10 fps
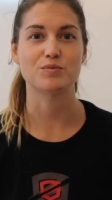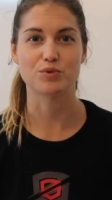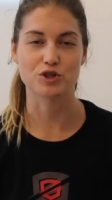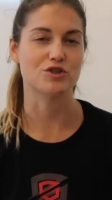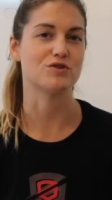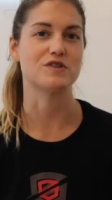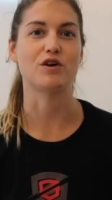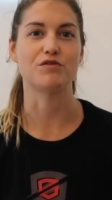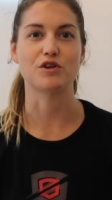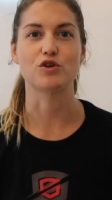put
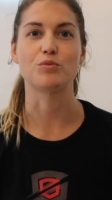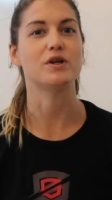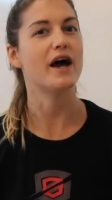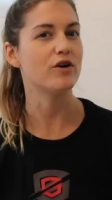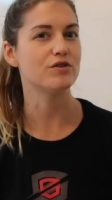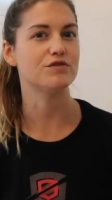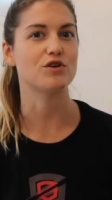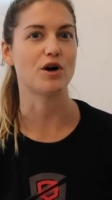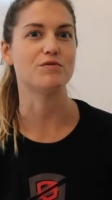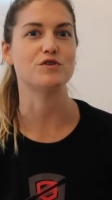yourself a little bit out of
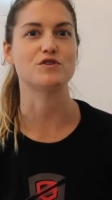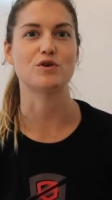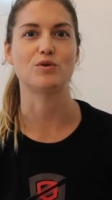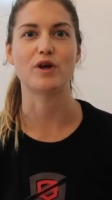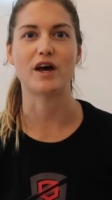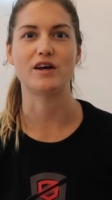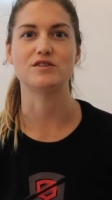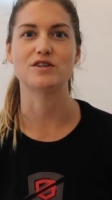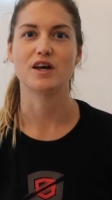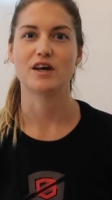your comfort zone
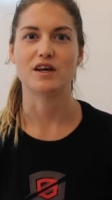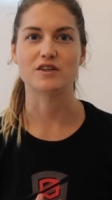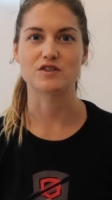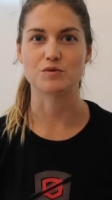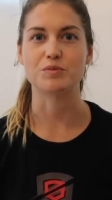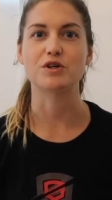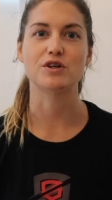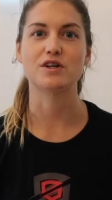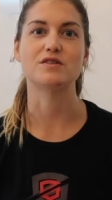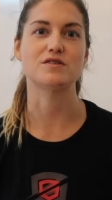and
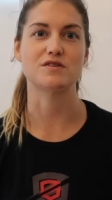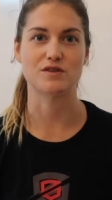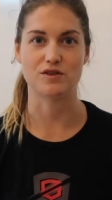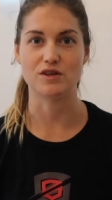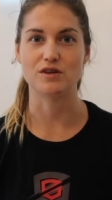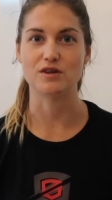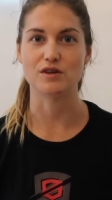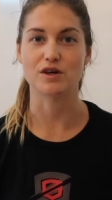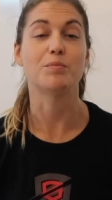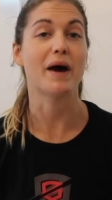experience
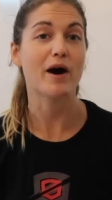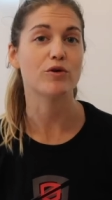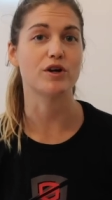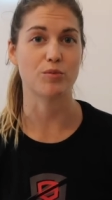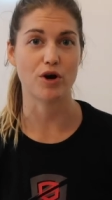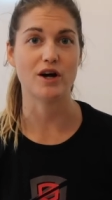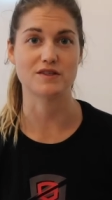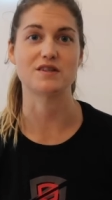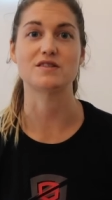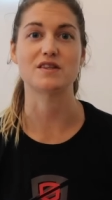the empowering
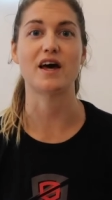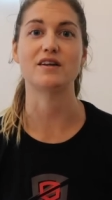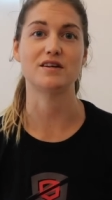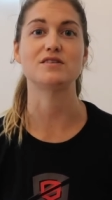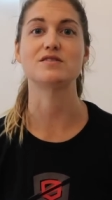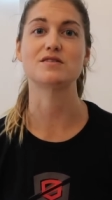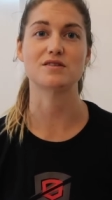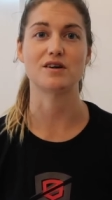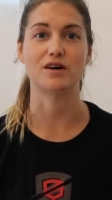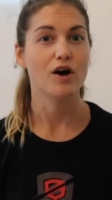process that
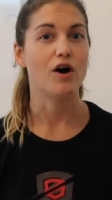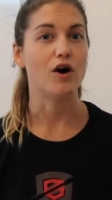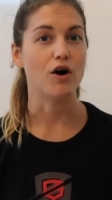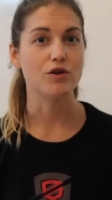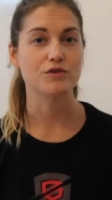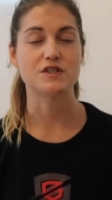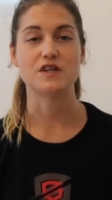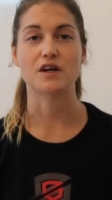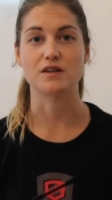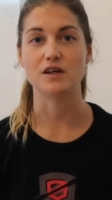is. All of the
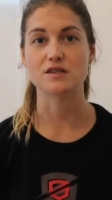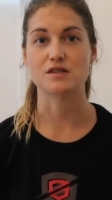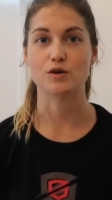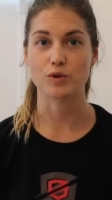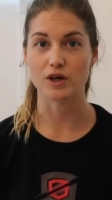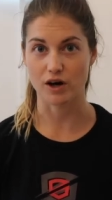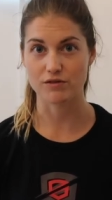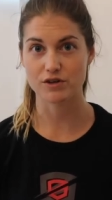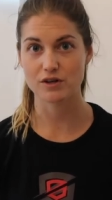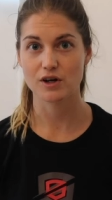techniques that we
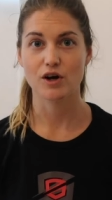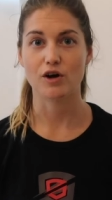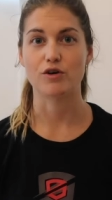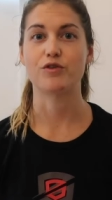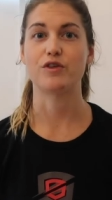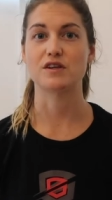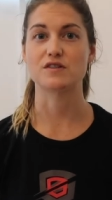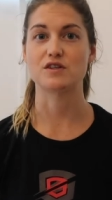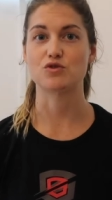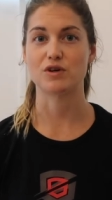cover are
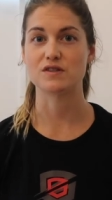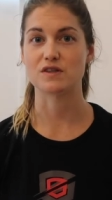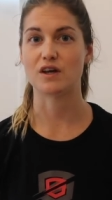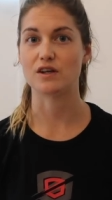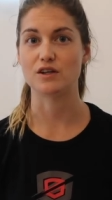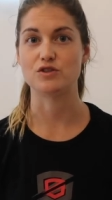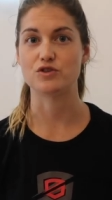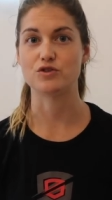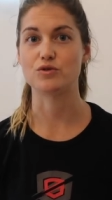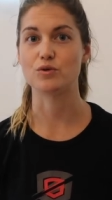things that translate
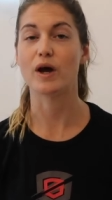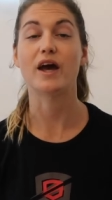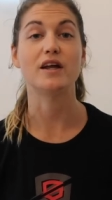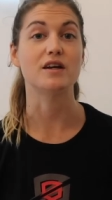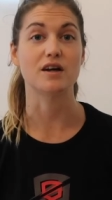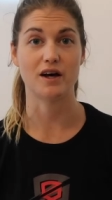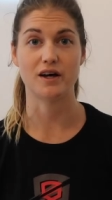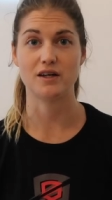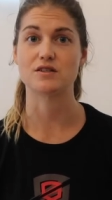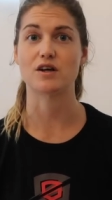into any
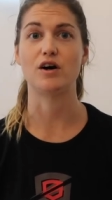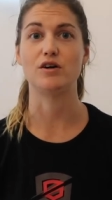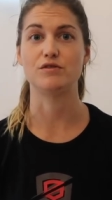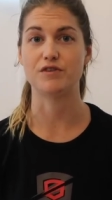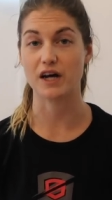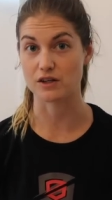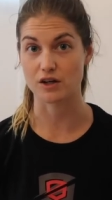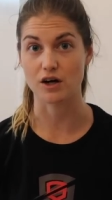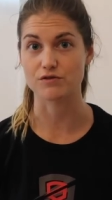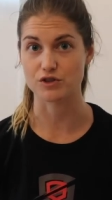kind of violent
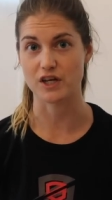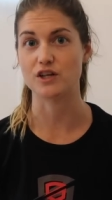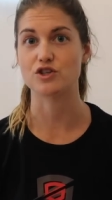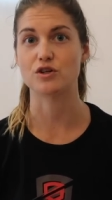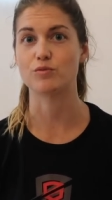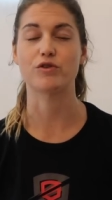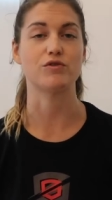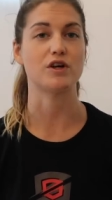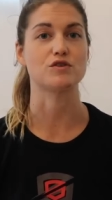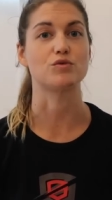confrontation, whether
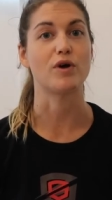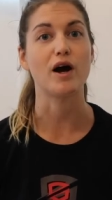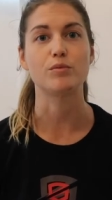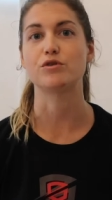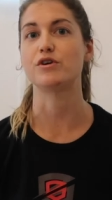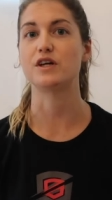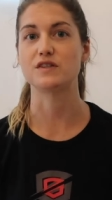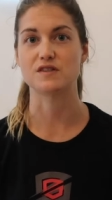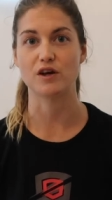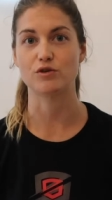that's a robbery, et
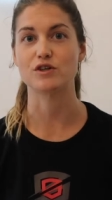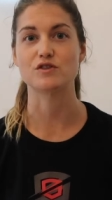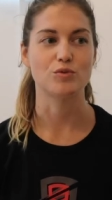cetera.